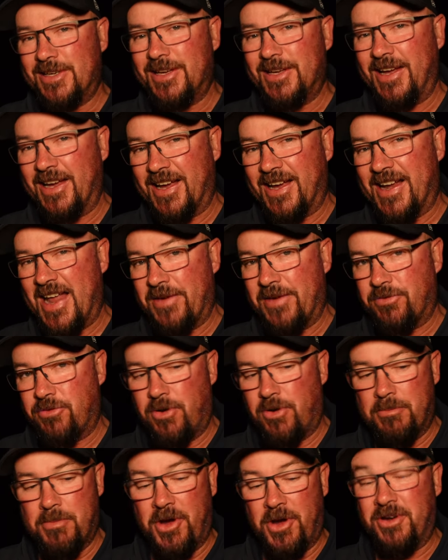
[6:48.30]
it can have a
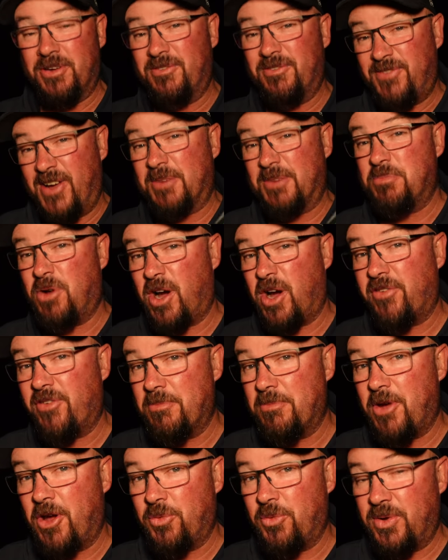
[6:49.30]
remote. In fact, buy a
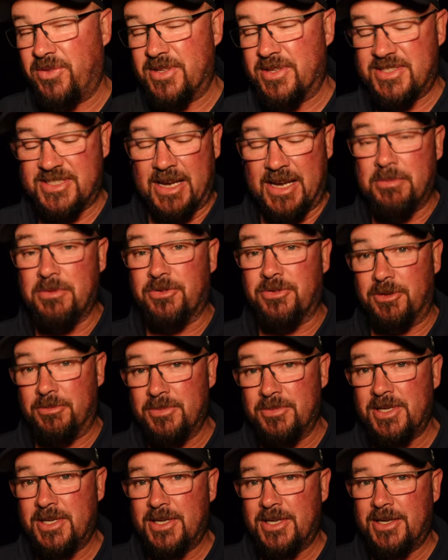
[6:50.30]
remote with it. Some of
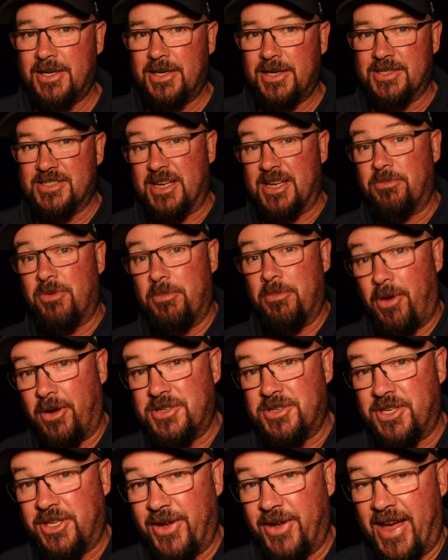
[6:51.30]
them, some
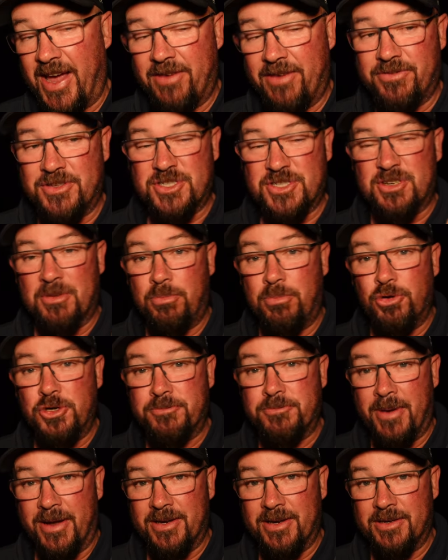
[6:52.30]
remotes that you have, are just a
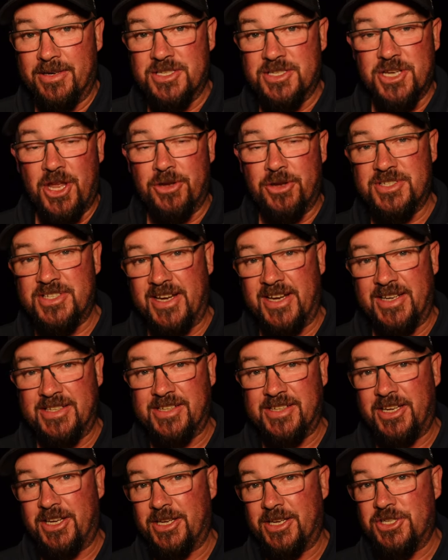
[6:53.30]
push button. There's no settings
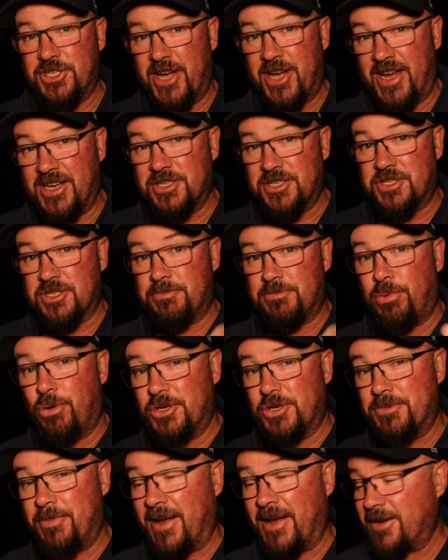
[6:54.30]
that you can change, just
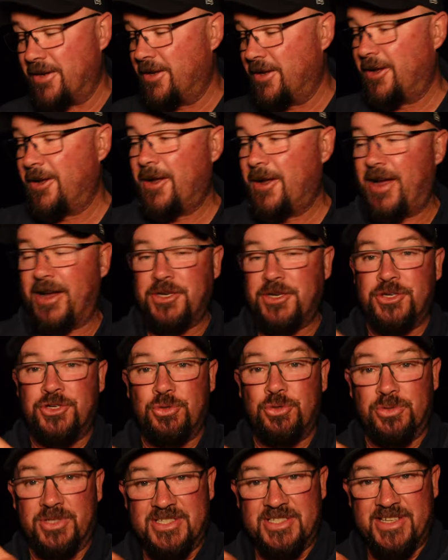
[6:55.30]
push button, and you
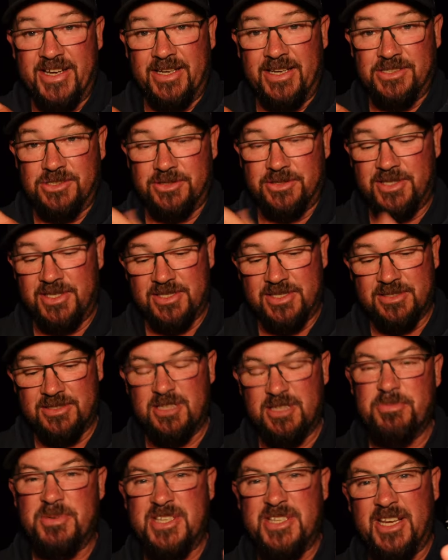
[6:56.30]
do all the settings on this.
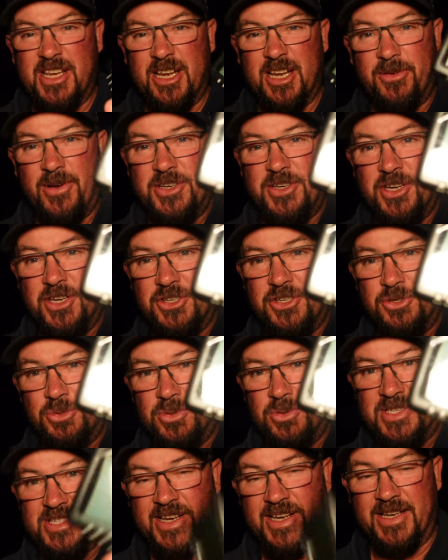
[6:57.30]
This particular one, you can do
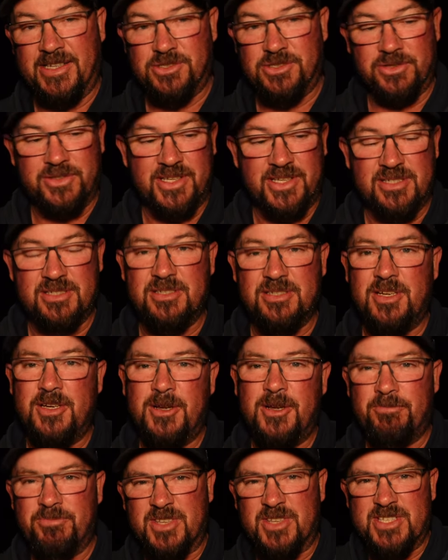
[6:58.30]
all the settings on this
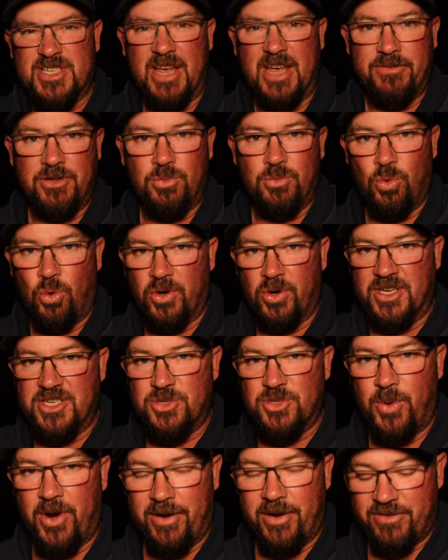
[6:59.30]
to save you walking
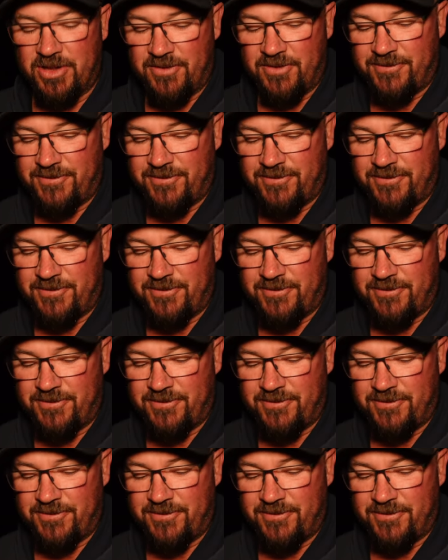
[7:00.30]
to wherever the